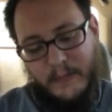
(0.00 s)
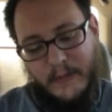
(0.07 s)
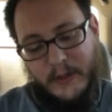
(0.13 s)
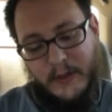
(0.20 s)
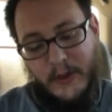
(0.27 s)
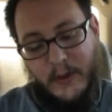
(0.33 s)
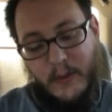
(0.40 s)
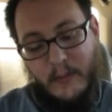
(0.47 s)

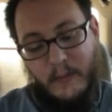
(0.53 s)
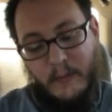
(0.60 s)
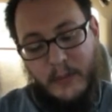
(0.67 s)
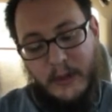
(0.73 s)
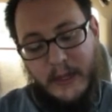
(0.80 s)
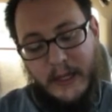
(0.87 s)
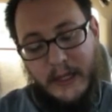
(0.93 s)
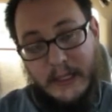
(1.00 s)
So
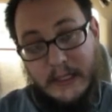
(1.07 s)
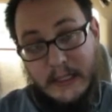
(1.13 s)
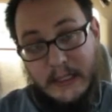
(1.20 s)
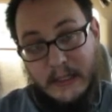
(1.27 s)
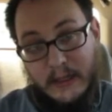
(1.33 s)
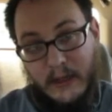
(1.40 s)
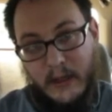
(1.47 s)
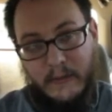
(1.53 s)
please,
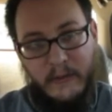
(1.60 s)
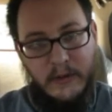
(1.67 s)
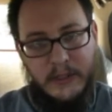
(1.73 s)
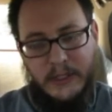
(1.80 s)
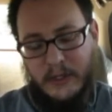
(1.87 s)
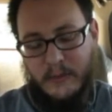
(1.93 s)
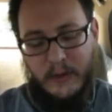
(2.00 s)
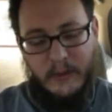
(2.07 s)
if you're
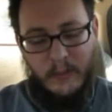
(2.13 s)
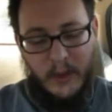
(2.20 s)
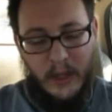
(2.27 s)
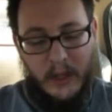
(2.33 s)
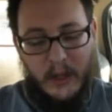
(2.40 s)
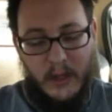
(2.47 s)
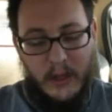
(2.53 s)
still with me